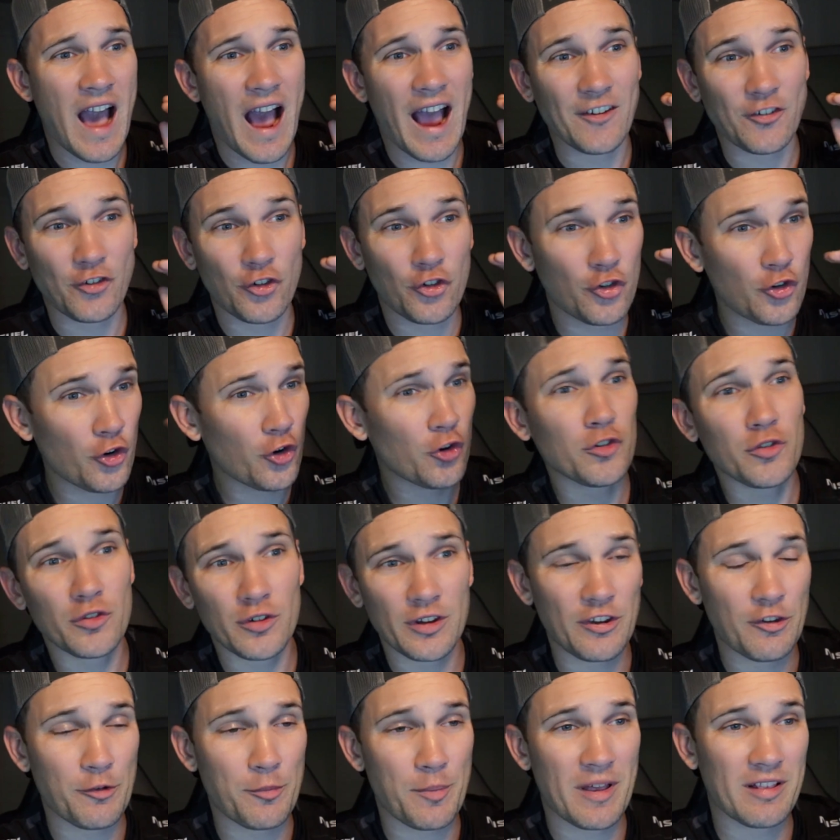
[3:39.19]
I
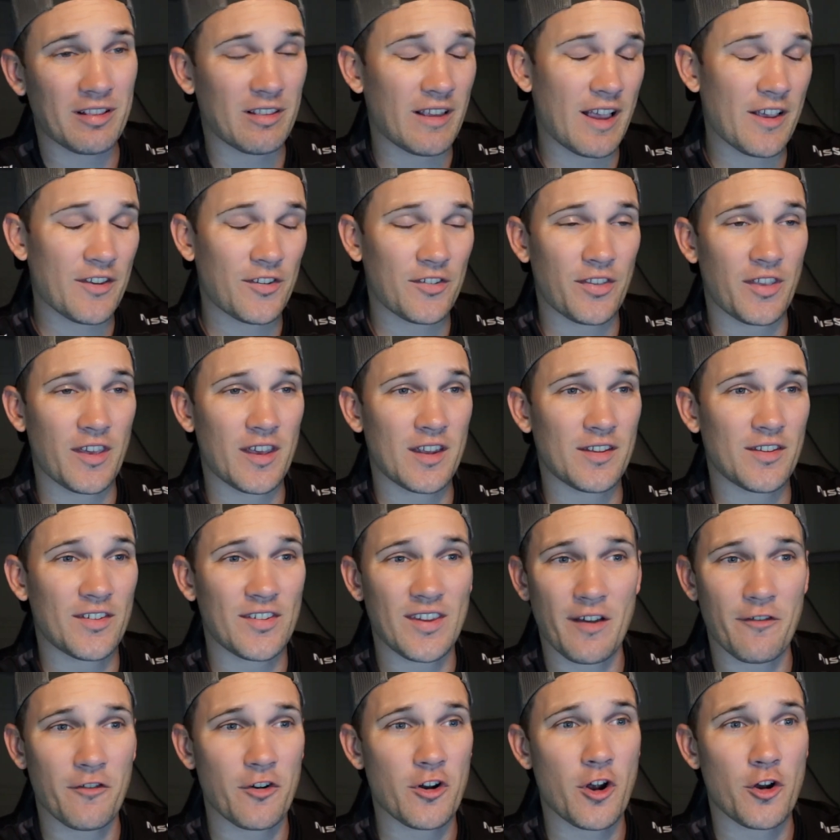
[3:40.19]
certainly spent less than
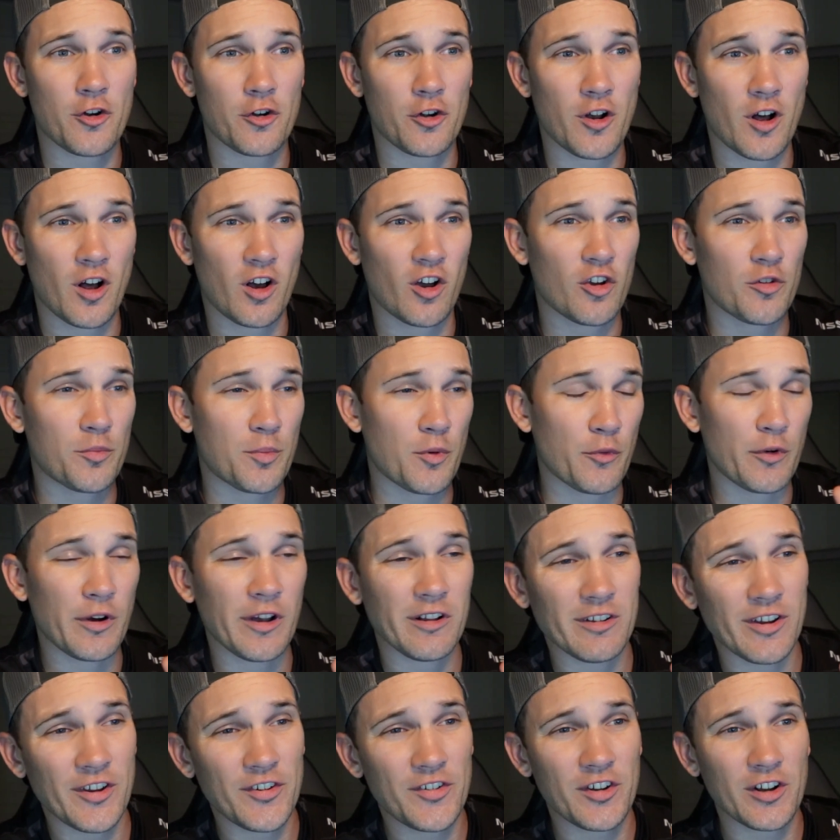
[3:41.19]
$700, but
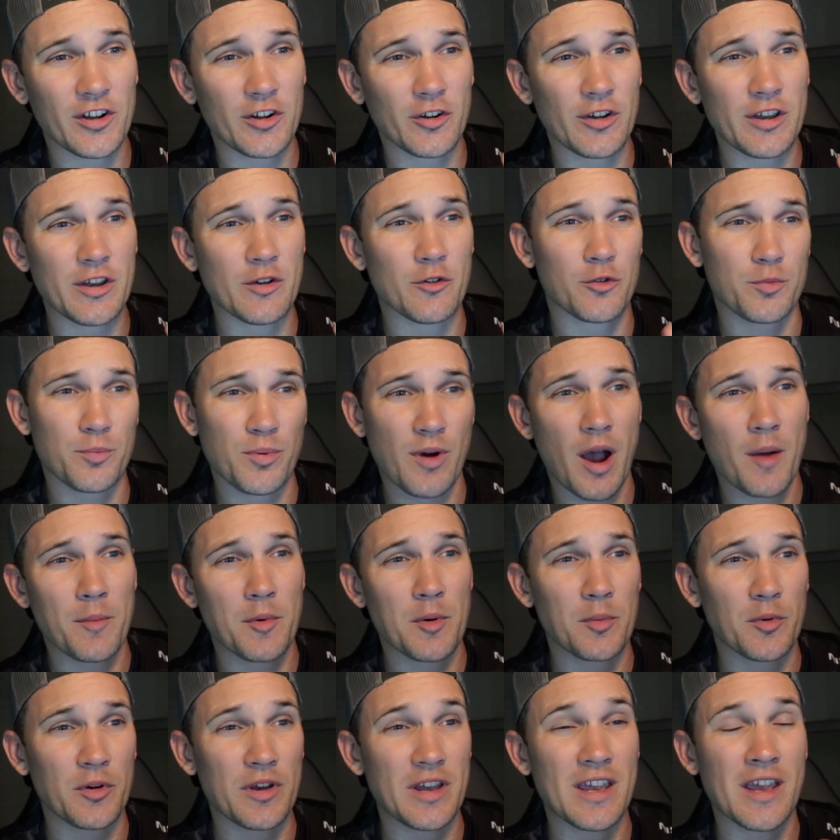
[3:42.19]
realistically it was
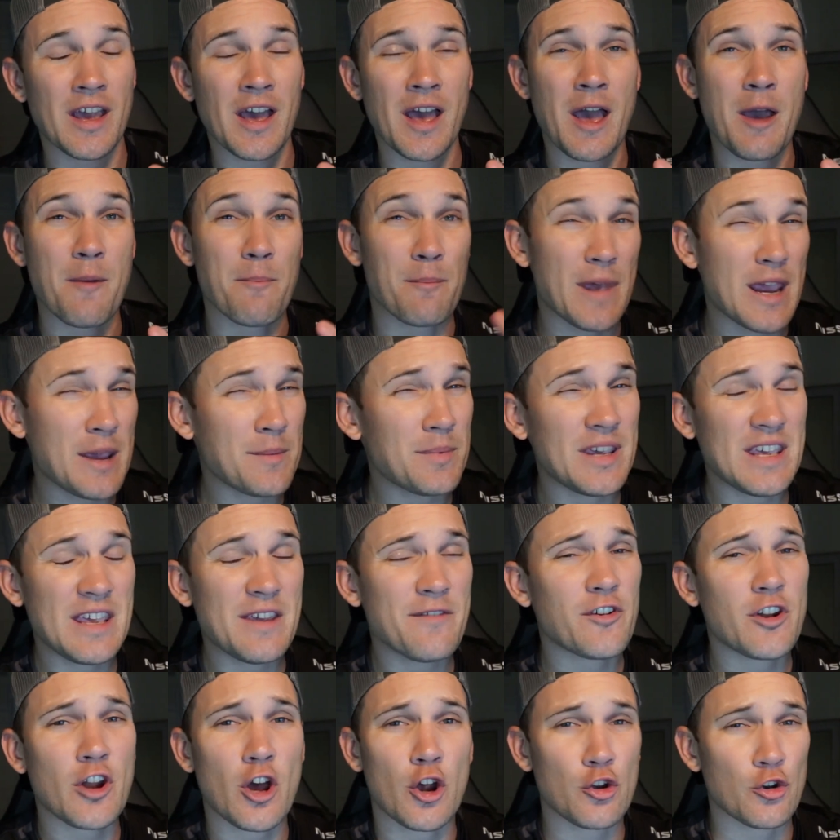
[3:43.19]
probably maybe
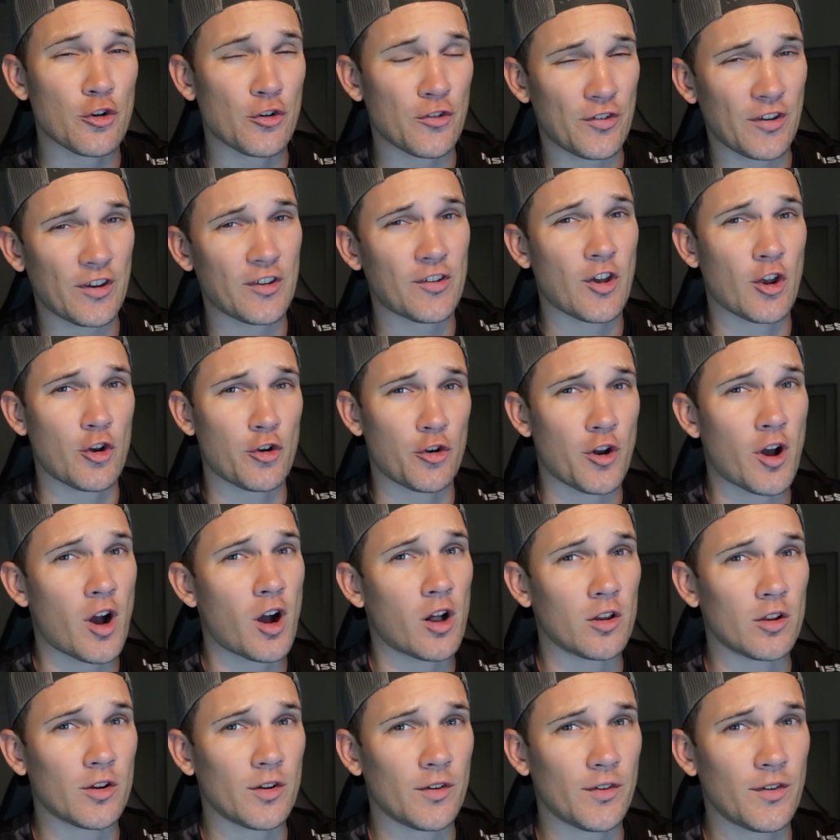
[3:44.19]
even under
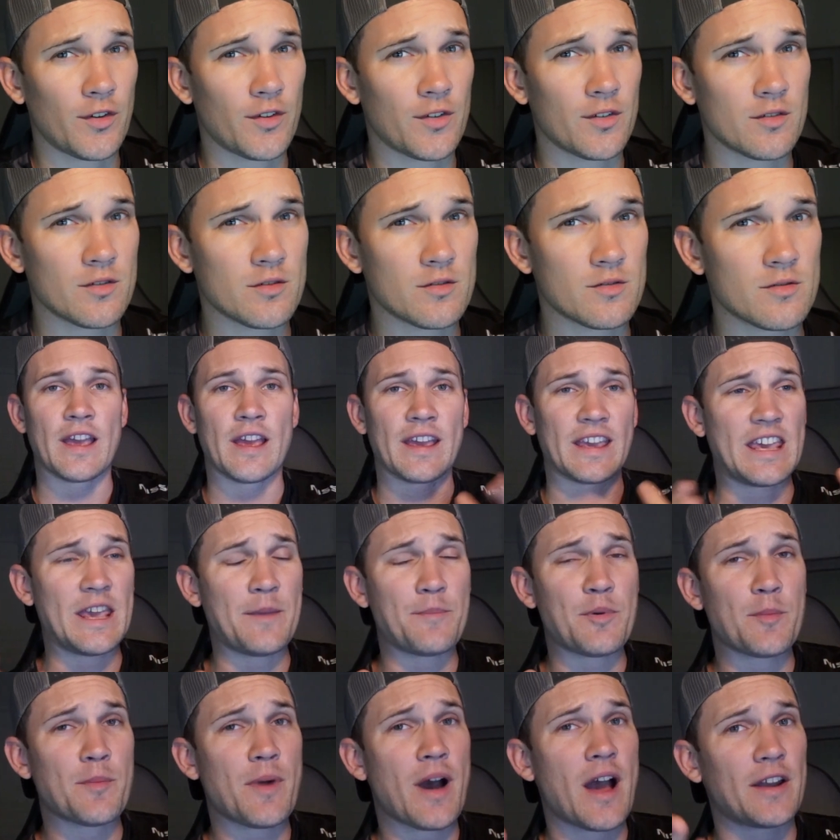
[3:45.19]
$600. Keep
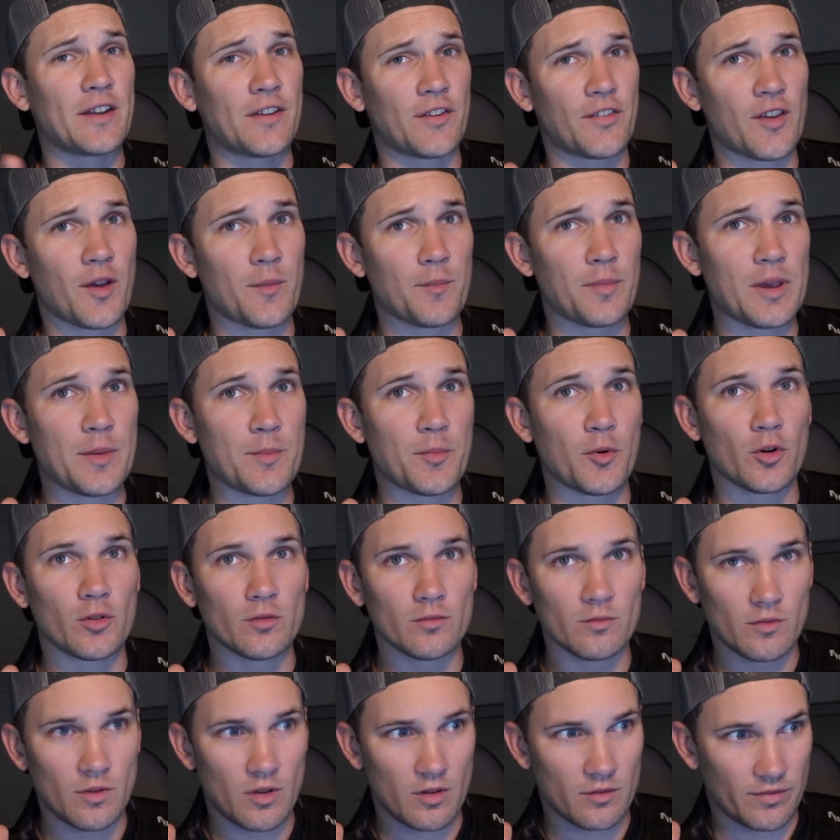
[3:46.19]
in mind, to some
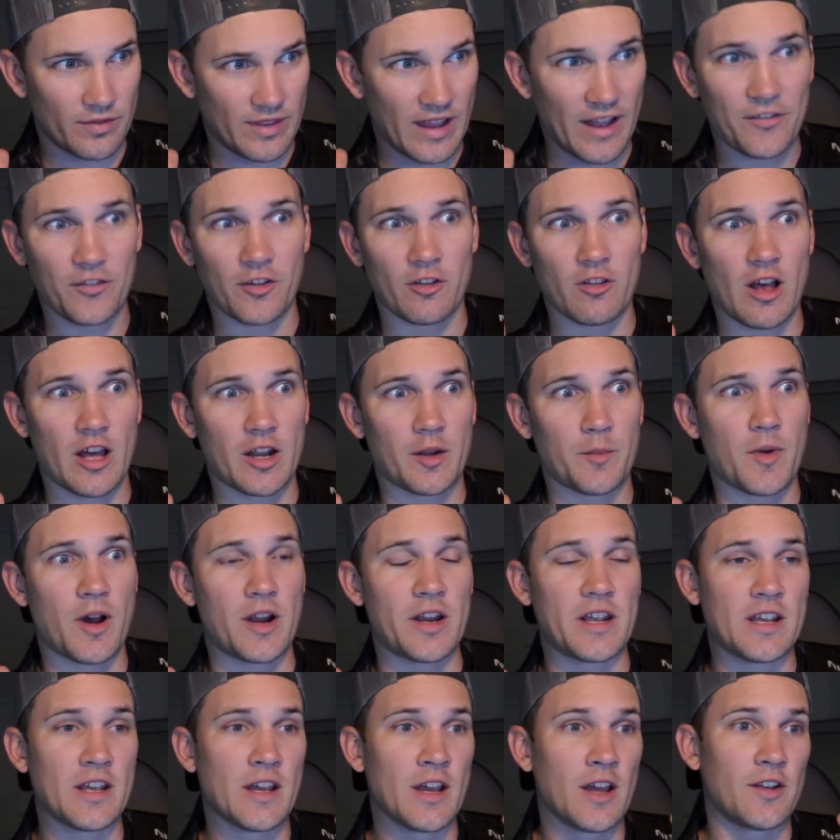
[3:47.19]
people, that's a lot of
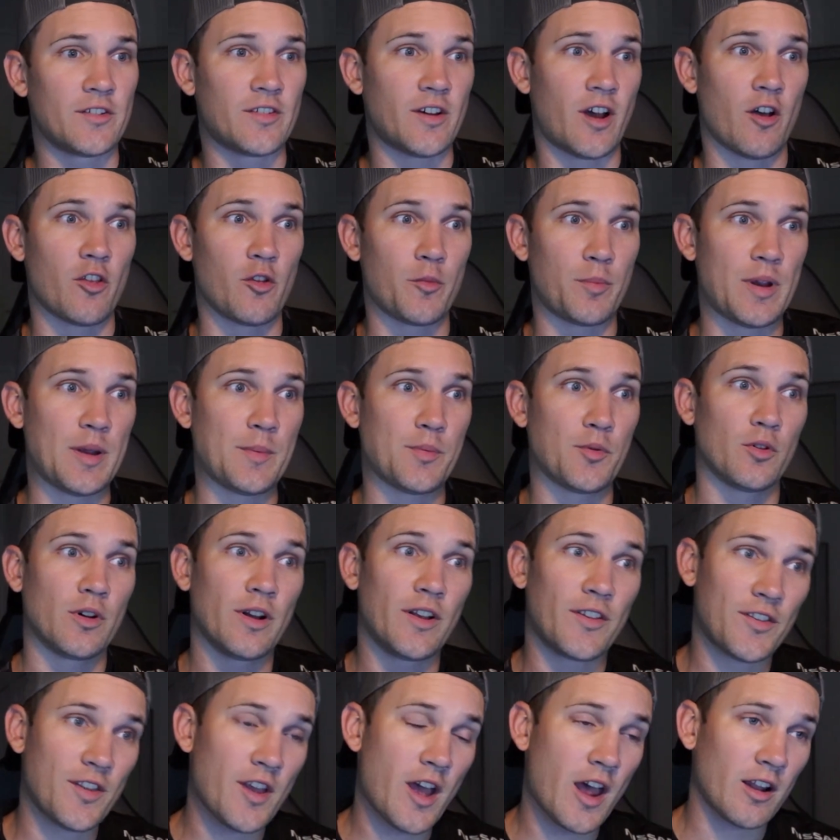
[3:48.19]
money. To other people,
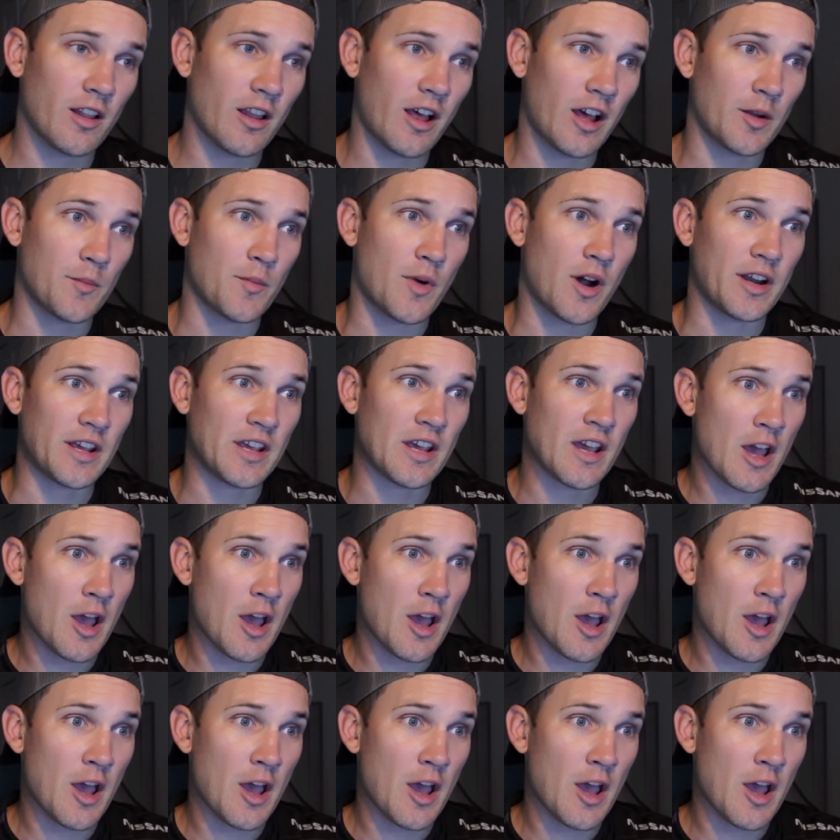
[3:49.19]
it's not a lot of money.